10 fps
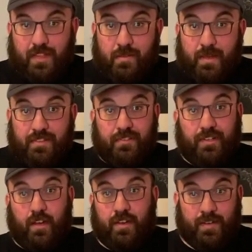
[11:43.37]
they made this
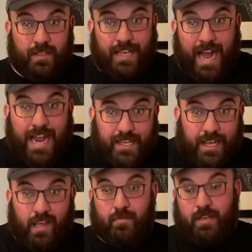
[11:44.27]
gun kind of
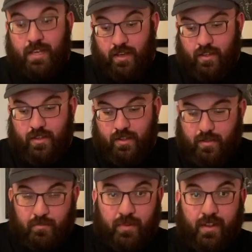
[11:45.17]
ambi,
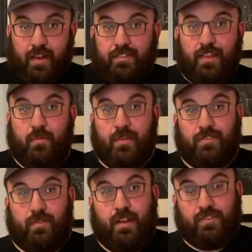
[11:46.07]
but not as ambi as
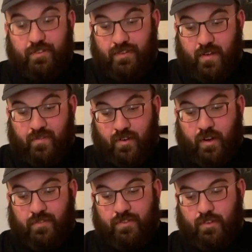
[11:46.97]
the rest of the Gen
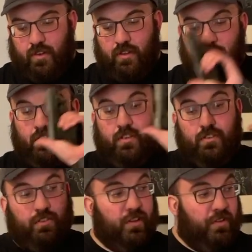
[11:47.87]
5s.
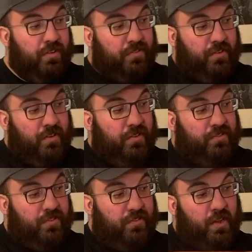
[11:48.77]
You'll notice there
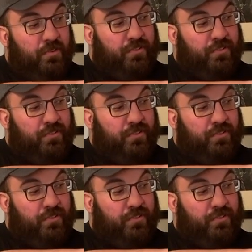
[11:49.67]
is no